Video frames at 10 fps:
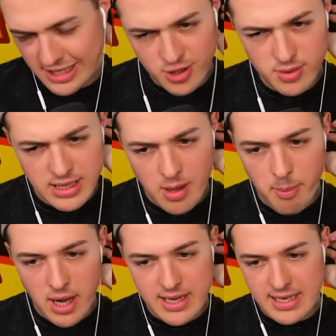he's using the
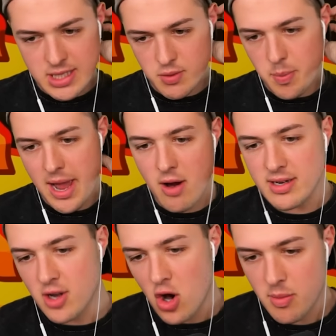money to repair
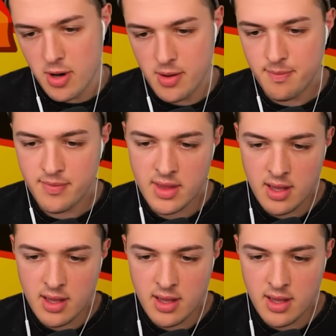his armor.